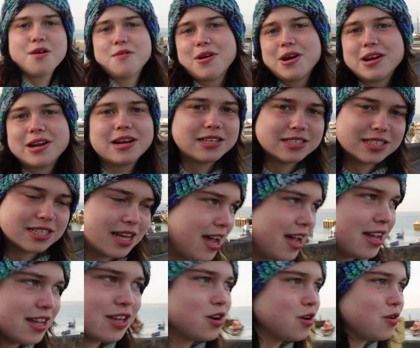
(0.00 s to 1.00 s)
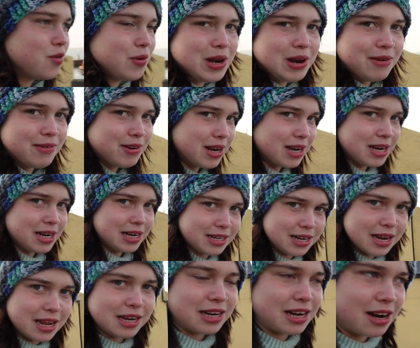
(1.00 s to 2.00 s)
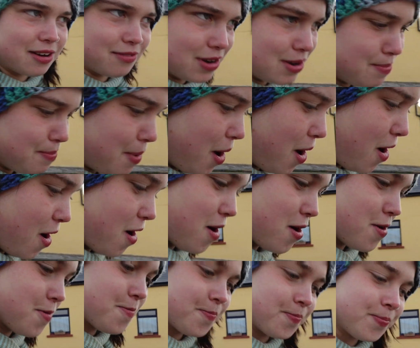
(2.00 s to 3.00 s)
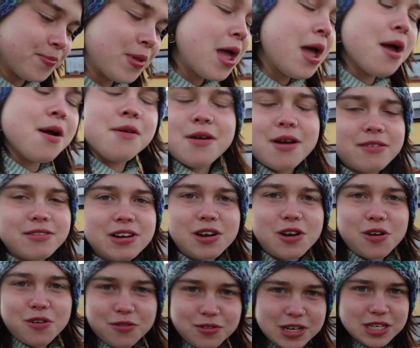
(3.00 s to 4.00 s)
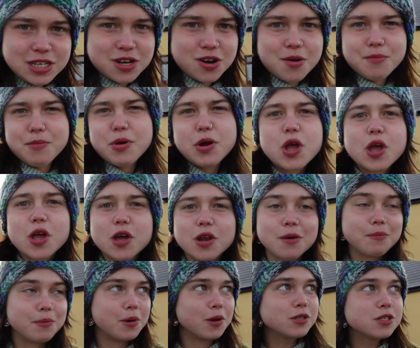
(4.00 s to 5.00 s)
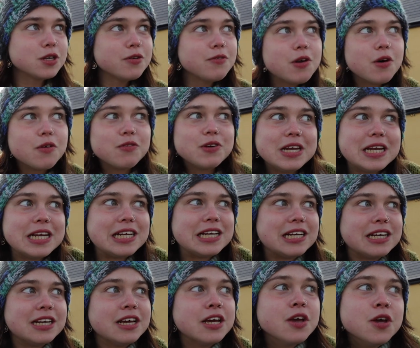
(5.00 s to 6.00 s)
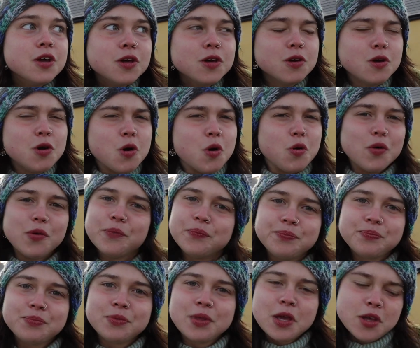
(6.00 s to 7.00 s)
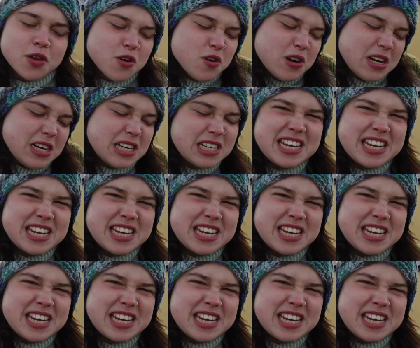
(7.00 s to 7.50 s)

where there's, you know, we're living in the lovely barn. We're having a lovely time. We're cooking up lots of lovely little, you know, little